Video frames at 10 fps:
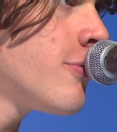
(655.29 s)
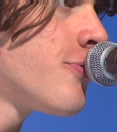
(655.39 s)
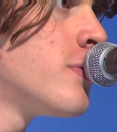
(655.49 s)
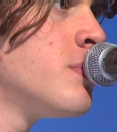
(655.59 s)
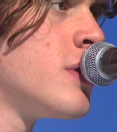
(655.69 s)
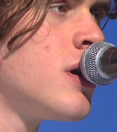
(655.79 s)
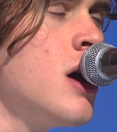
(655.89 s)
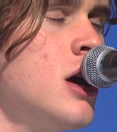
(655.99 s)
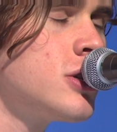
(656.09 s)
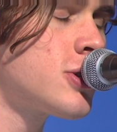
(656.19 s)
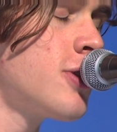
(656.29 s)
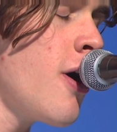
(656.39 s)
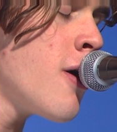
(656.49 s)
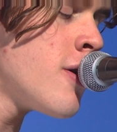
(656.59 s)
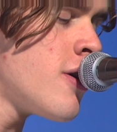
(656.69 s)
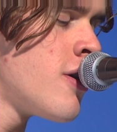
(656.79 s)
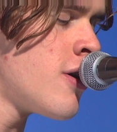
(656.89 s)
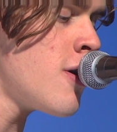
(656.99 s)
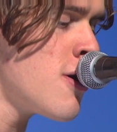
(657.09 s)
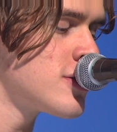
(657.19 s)
from the
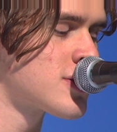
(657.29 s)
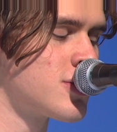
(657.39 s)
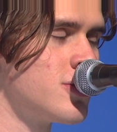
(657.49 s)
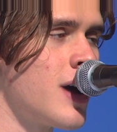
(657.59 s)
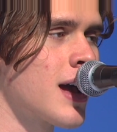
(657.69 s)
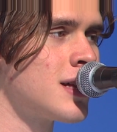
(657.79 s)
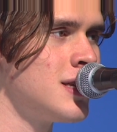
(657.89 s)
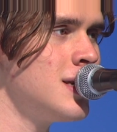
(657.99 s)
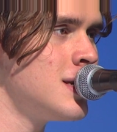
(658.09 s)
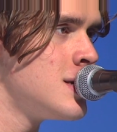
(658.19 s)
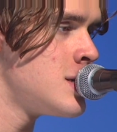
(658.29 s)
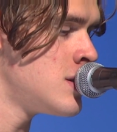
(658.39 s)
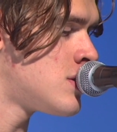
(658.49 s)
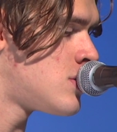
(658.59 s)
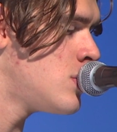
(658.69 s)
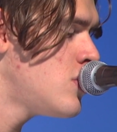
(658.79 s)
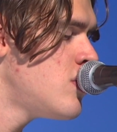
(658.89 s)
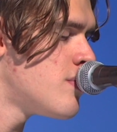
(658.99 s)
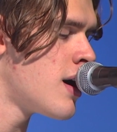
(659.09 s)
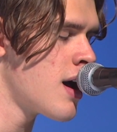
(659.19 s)
stars directly
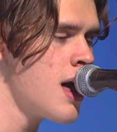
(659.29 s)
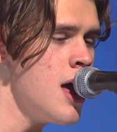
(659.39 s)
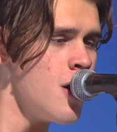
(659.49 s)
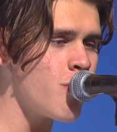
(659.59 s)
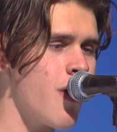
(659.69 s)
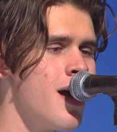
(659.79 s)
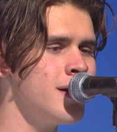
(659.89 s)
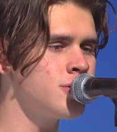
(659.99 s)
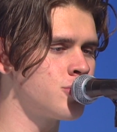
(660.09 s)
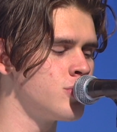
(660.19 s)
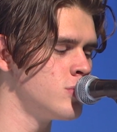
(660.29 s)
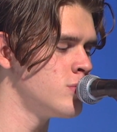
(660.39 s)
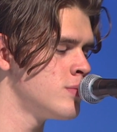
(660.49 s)
into my bedroom.